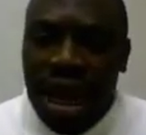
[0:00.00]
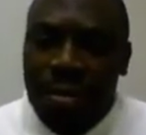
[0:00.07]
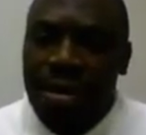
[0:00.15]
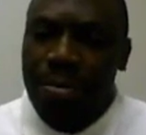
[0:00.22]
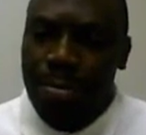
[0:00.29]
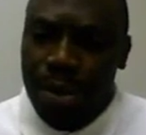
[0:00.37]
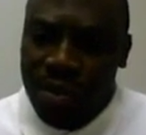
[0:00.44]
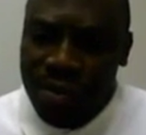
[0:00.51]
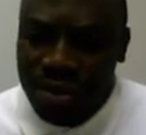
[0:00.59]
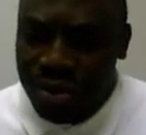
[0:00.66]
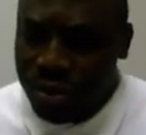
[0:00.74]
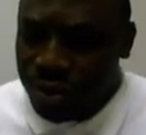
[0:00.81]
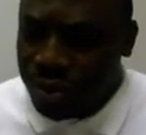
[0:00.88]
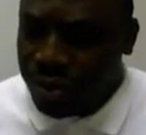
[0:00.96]
Let me prove
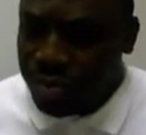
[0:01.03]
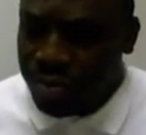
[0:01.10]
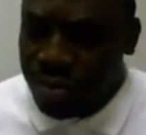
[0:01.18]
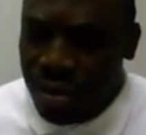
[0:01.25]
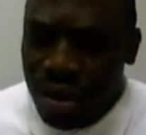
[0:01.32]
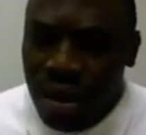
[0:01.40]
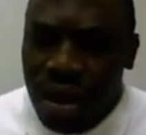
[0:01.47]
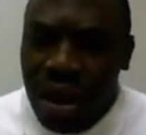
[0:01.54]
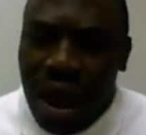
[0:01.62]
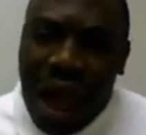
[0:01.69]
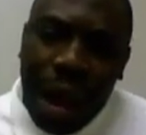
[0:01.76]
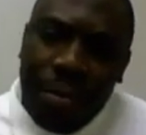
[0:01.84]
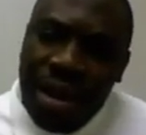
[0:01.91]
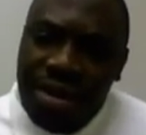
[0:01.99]
it to you.
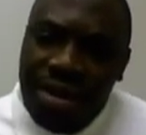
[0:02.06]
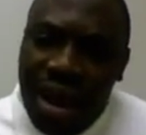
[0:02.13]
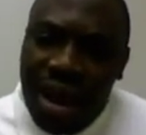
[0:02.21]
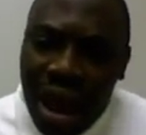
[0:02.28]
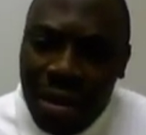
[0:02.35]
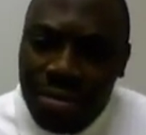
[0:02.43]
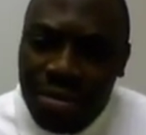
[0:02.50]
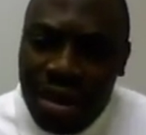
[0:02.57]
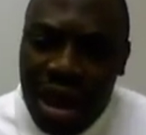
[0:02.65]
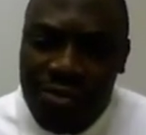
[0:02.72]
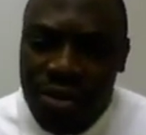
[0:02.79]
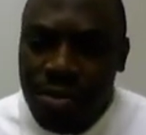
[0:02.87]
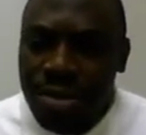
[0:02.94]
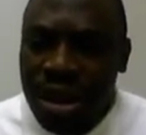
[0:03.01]
How many times
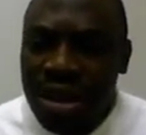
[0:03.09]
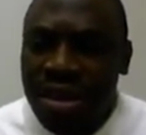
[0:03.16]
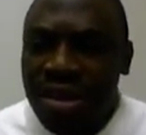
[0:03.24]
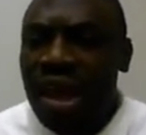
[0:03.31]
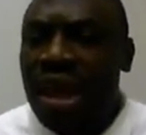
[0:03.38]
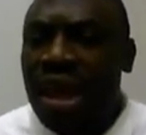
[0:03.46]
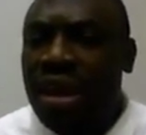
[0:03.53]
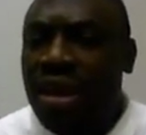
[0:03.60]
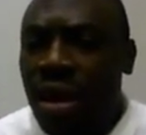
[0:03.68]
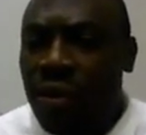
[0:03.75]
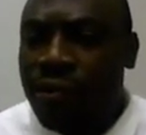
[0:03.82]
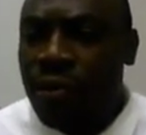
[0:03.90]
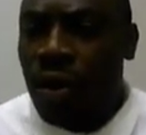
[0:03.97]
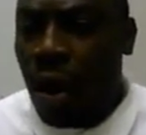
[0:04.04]
have you been
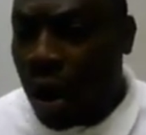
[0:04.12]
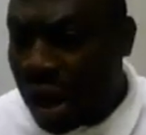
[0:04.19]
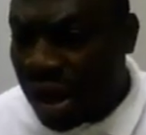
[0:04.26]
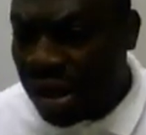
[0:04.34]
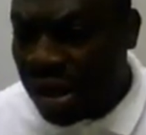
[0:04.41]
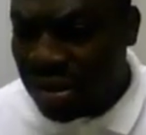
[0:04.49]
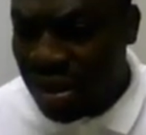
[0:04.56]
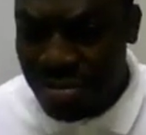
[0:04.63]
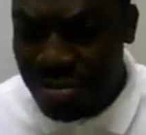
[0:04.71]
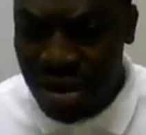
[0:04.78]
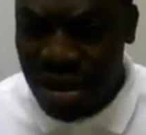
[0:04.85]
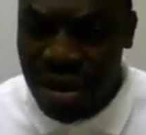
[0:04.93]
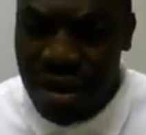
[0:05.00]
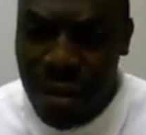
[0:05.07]
thinking of calling
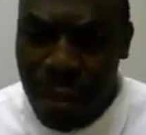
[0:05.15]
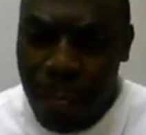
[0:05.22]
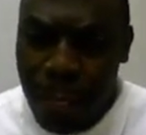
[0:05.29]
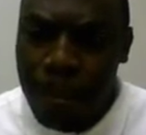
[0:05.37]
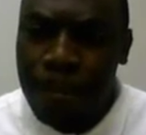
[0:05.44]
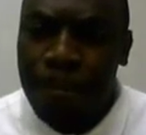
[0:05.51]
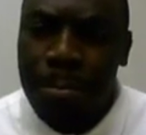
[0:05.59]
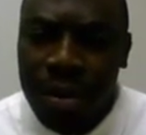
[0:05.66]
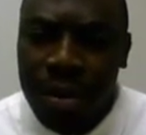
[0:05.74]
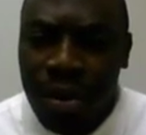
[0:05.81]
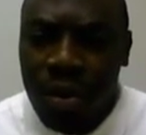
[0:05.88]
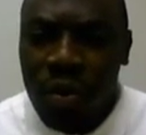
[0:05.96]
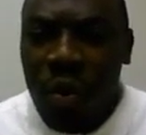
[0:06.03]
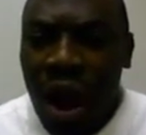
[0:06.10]
somebody?
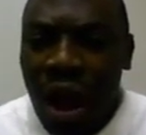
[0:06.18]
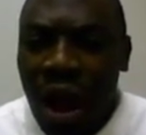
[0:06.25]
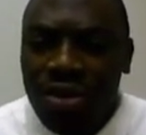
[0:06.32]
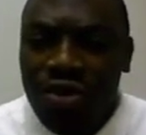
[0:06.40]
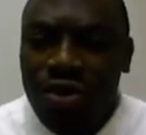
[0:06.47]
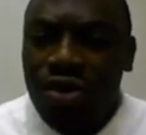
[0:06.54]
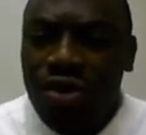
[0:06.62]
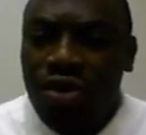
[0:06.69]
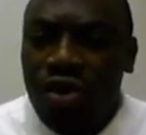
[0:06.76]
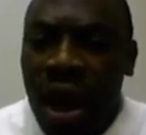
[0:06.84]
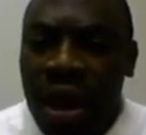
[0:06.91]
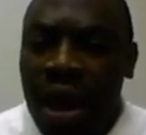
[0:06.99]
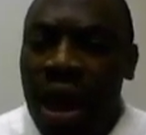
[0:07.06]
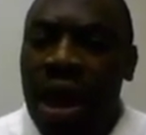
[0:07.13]
Once you
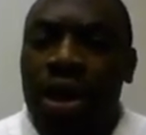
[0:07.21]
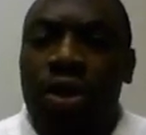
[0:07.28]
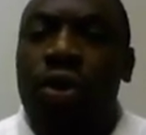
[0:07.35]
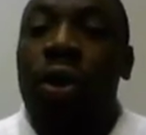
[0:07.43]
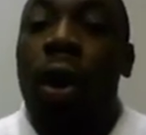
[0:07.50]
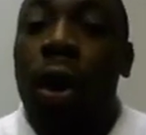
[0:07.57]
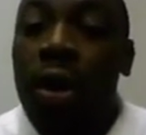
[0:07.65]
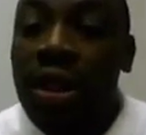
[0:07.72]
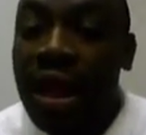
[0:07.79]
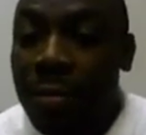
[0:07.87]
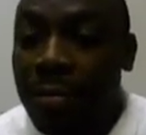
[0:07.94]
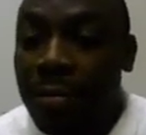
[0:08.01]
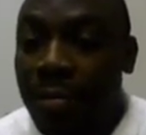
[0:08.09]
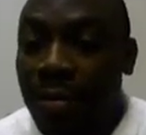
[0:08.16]
try and call
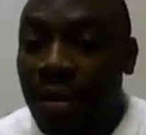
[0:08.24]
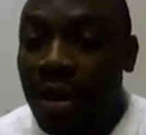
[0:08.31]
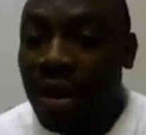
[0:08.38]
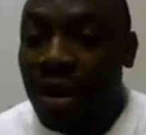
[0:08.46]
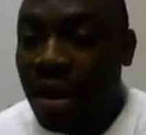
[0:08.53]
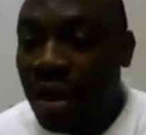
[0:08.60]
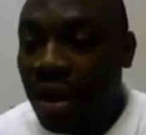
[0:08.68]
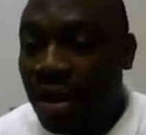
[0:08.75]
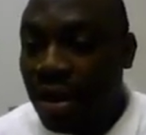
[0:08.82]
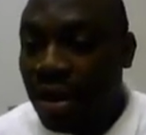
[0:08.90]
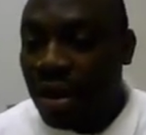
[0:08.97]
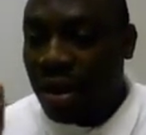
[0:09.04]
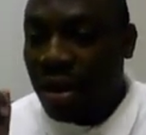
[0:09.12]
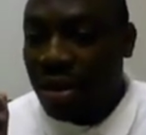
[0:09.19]
them,
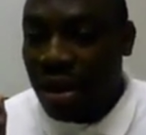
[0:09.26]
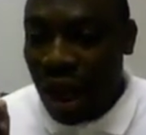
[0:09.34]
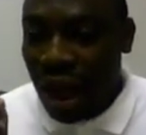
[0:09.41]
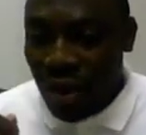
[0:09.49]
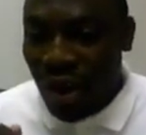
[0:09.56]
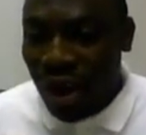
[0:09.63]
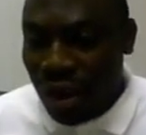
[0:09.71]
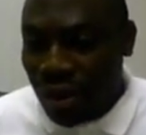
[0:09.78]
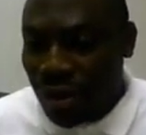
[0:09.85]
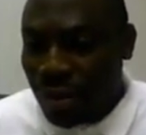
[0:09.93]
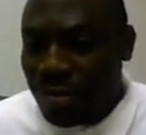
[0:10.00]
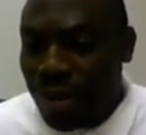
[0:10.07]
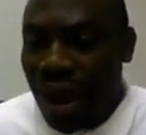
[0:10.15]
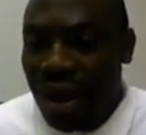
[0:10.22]
they are calling
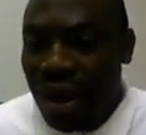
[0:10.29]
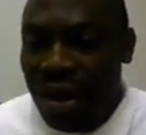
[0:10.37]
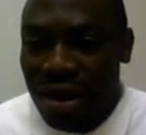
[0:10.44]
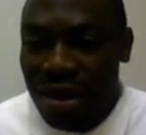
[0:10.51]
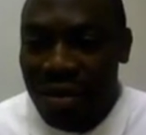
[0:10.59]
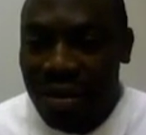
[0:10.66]
you back.